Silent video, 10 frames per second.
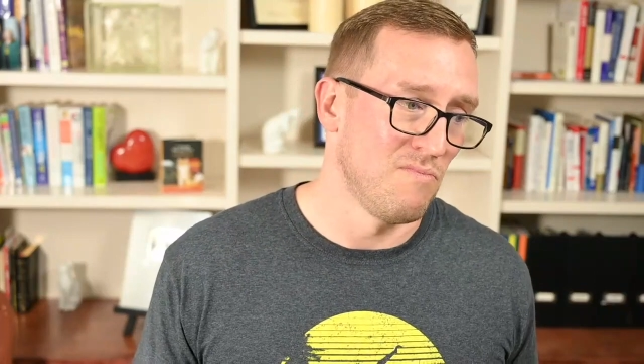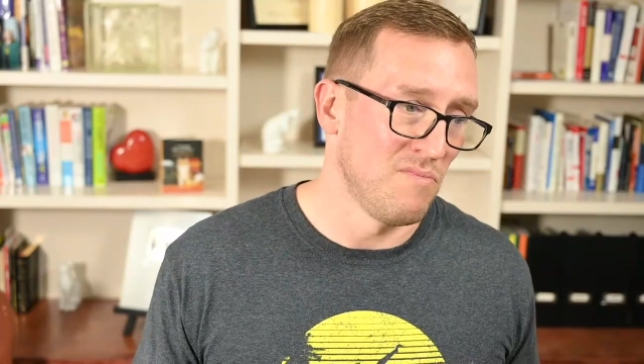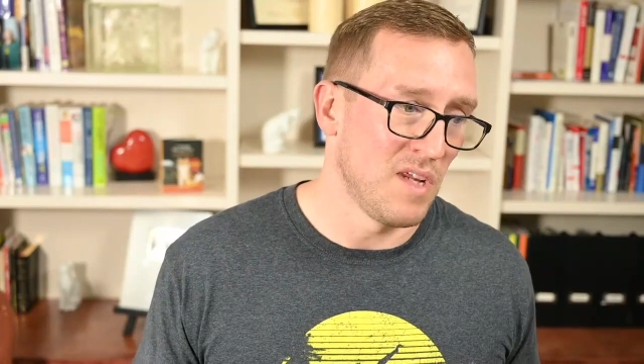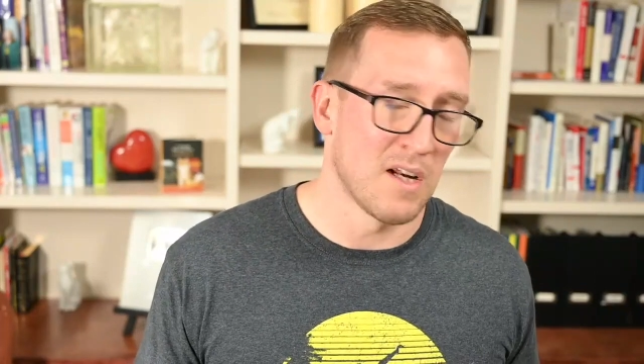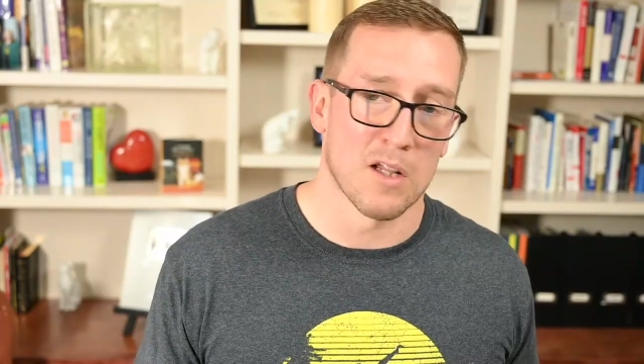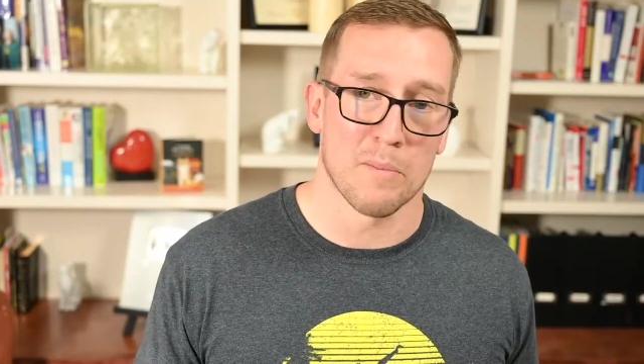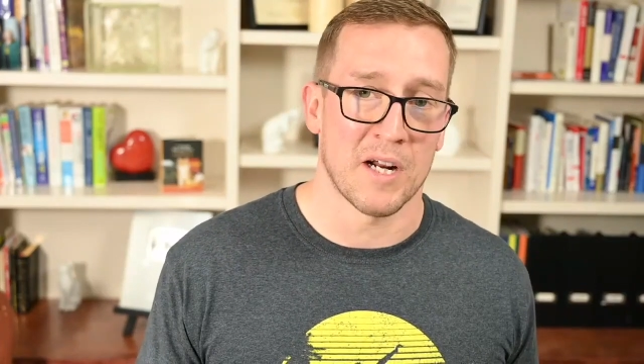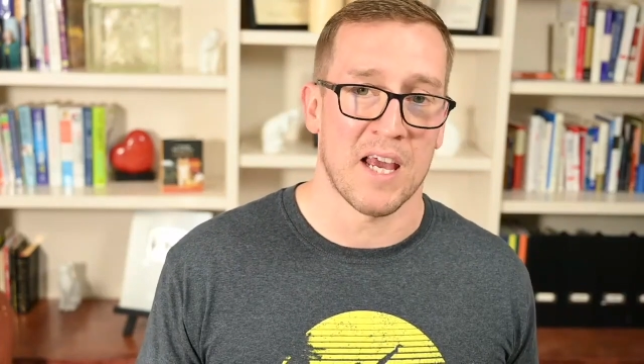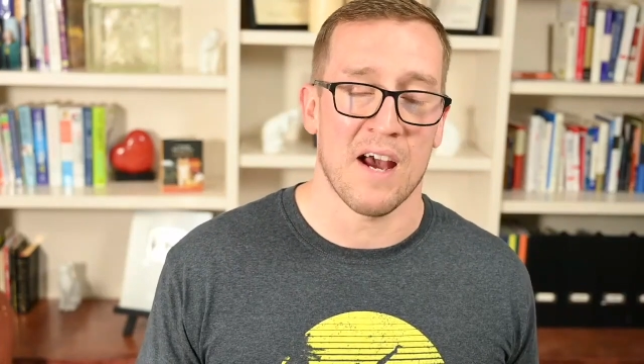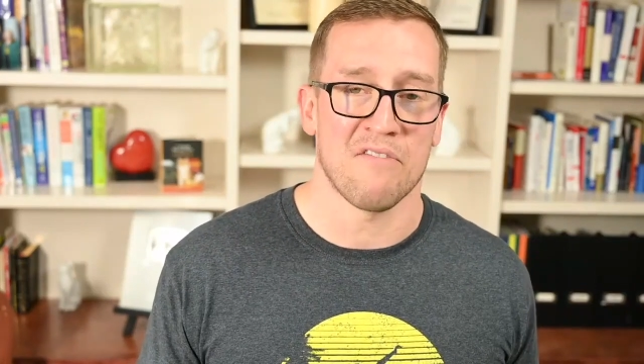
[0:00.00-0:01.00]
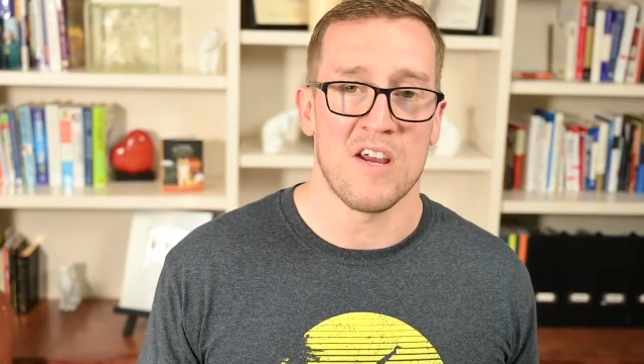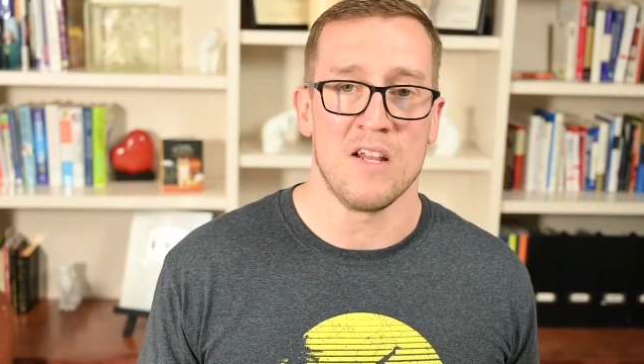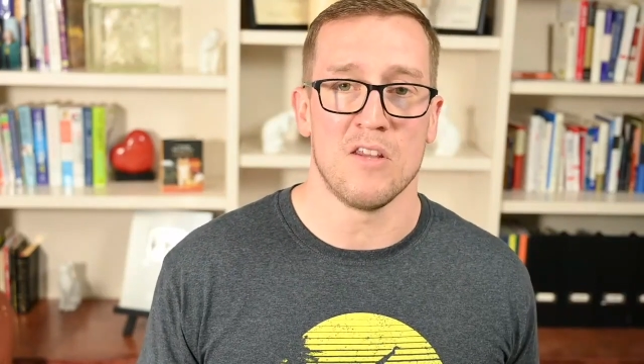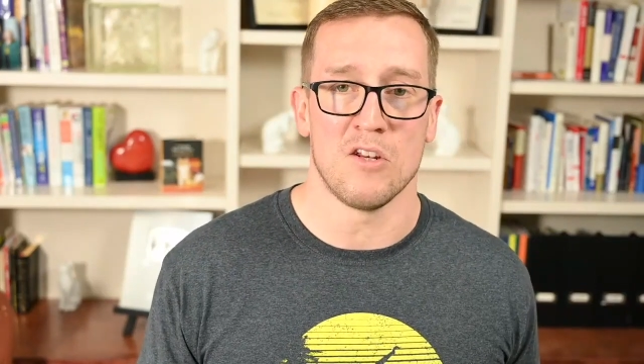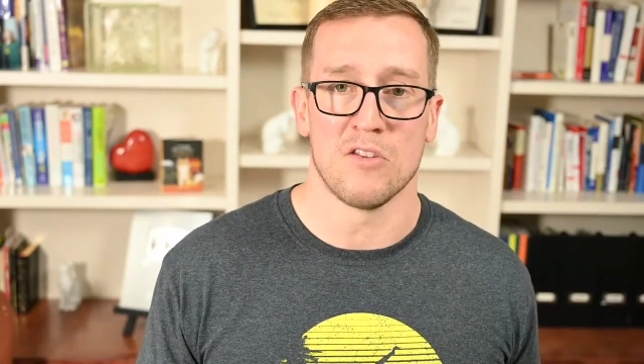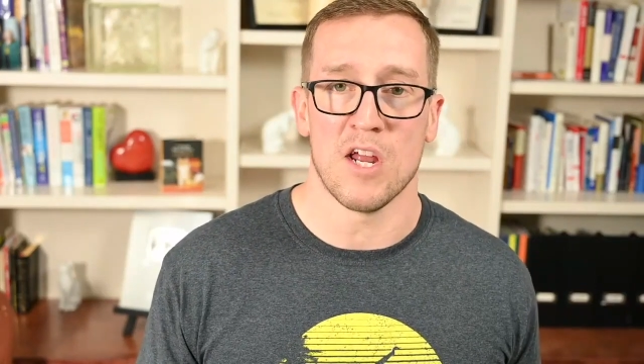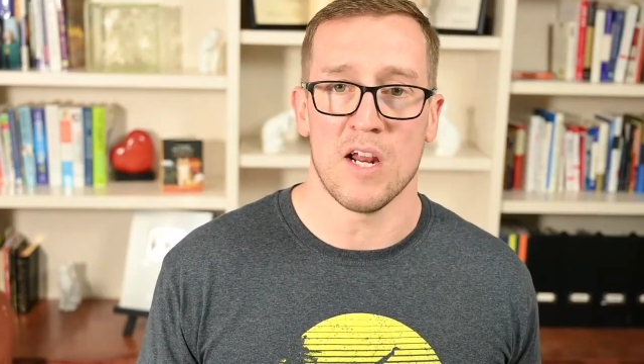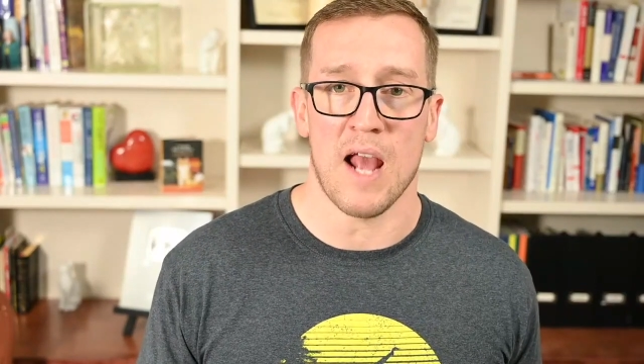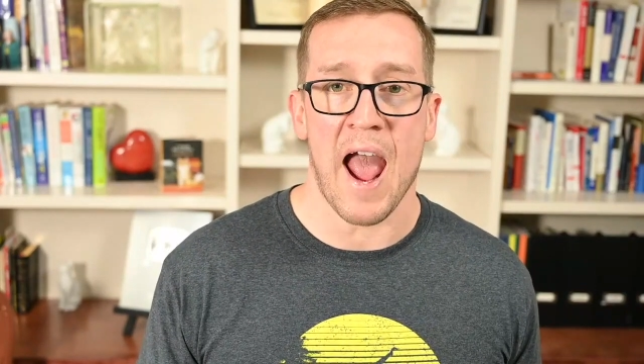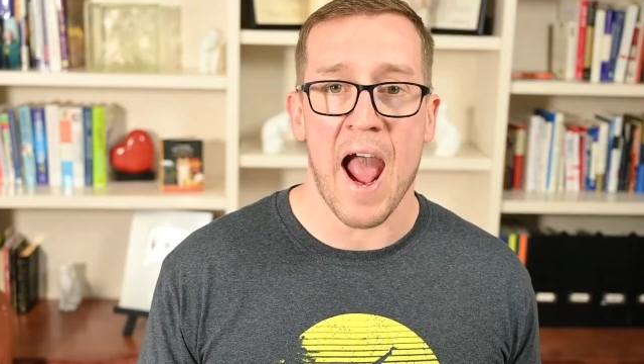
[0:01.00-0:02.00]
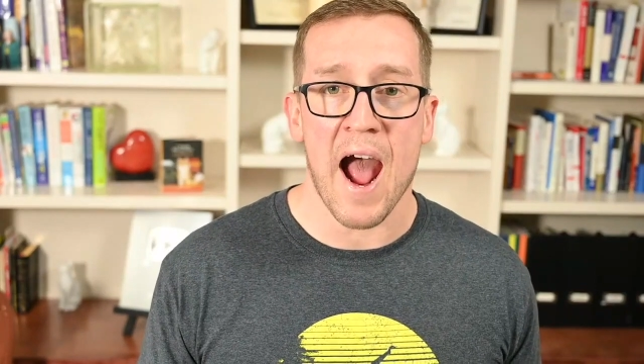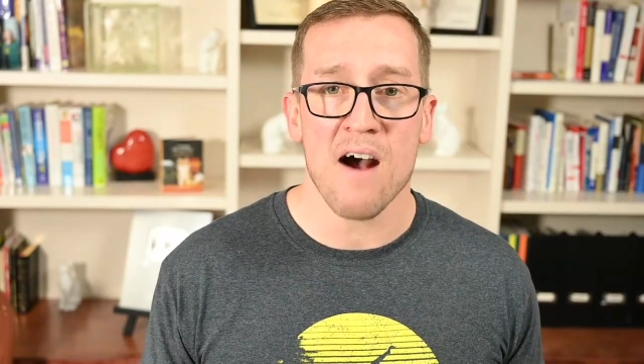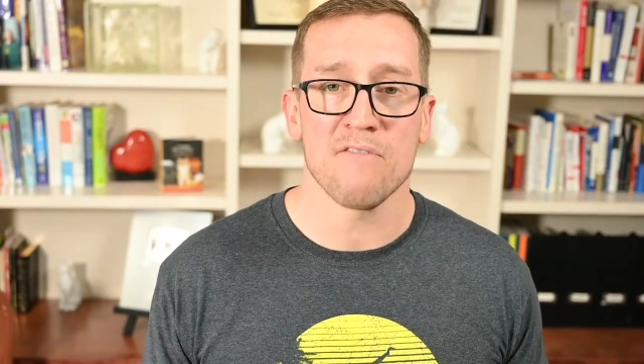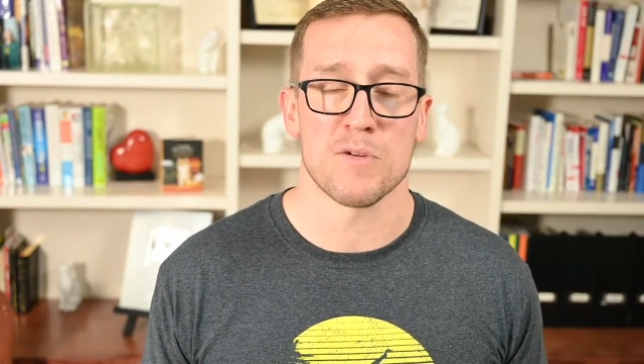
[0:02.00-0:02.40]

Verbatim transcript: need a little bit of caffeine, then they have